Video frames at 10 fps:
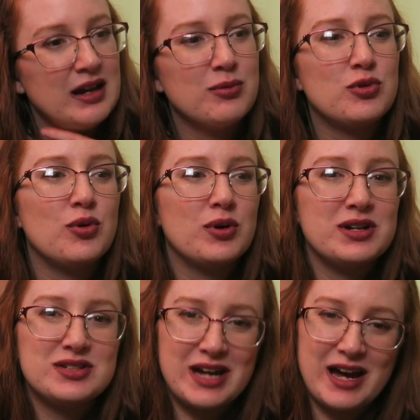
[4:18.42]
am
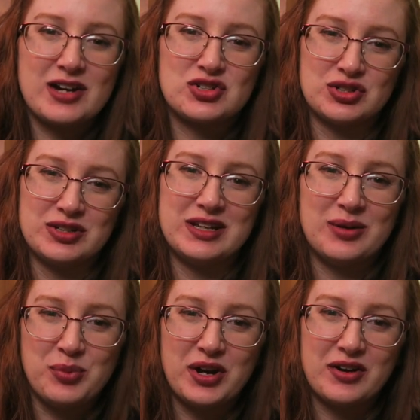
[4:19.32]
going to actually
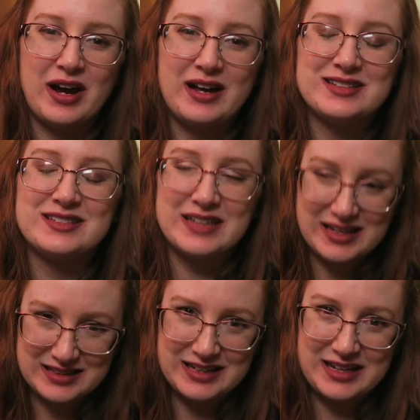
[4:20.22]
get better at,
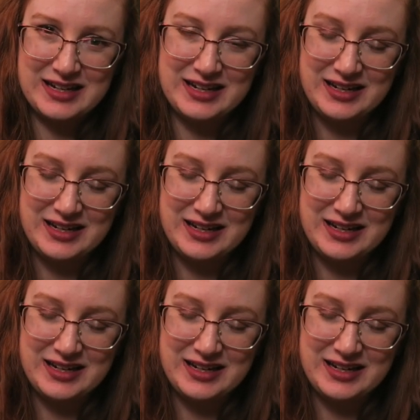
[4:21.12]
sadly.